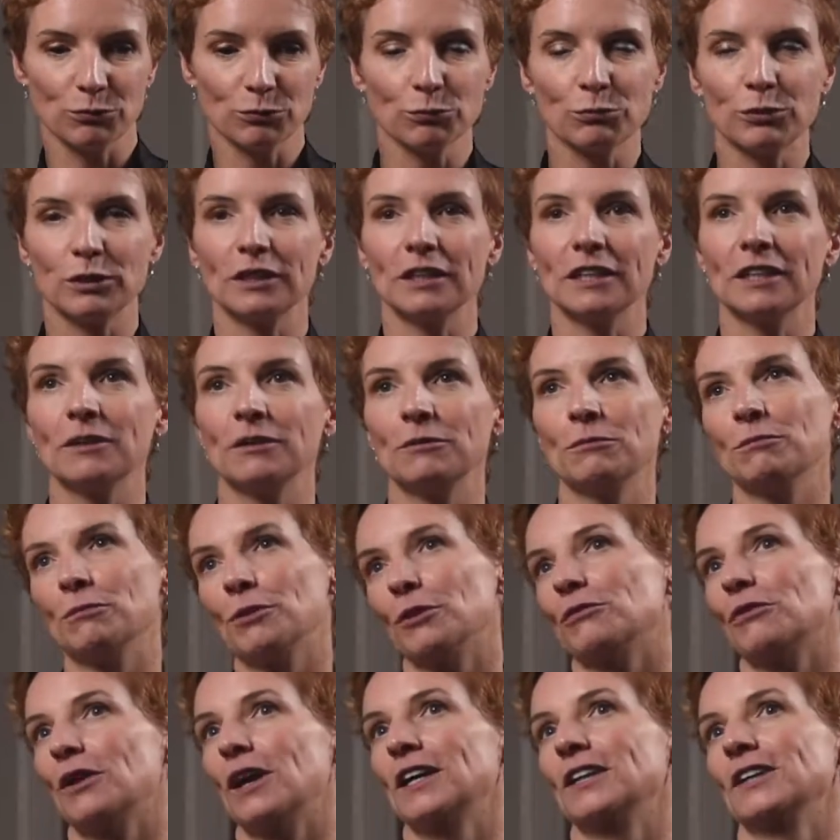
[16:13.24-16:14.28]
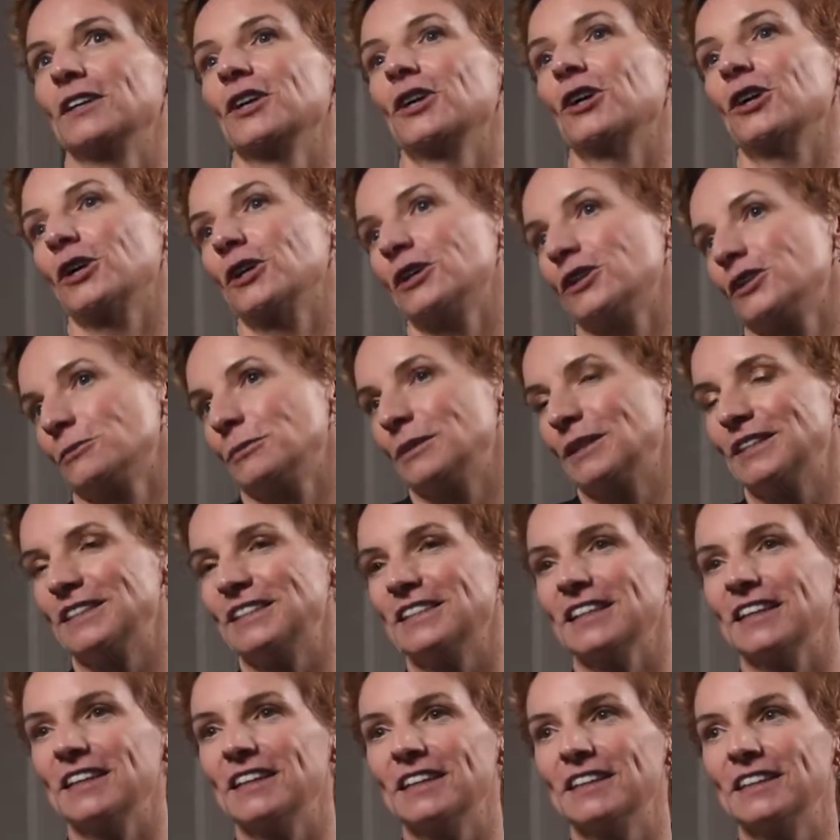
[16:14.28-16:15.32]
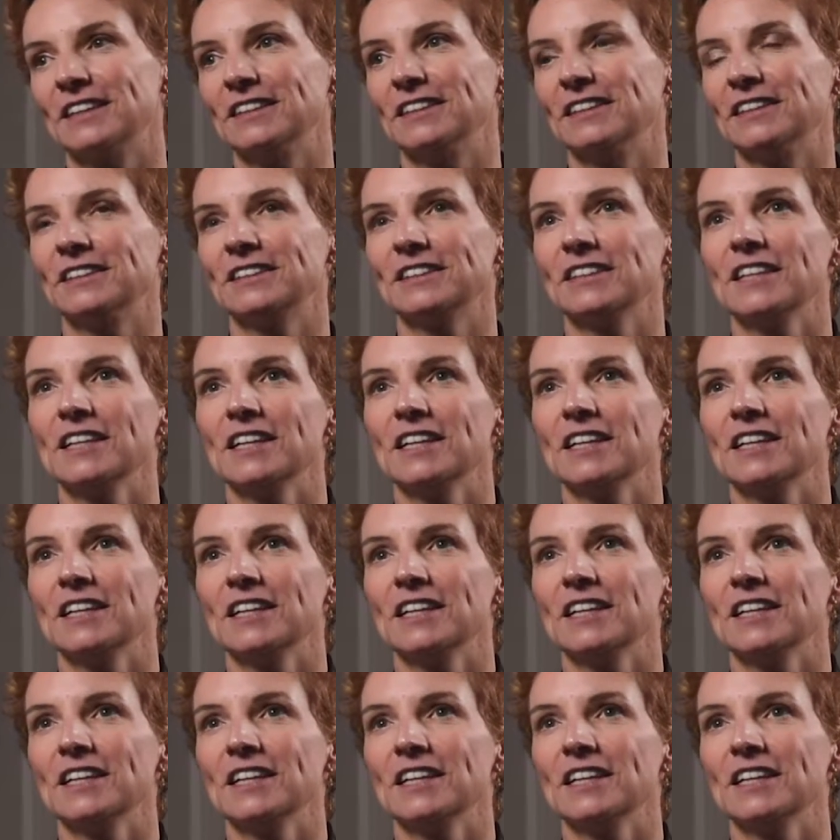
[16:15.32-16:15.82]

really provide encouragement, and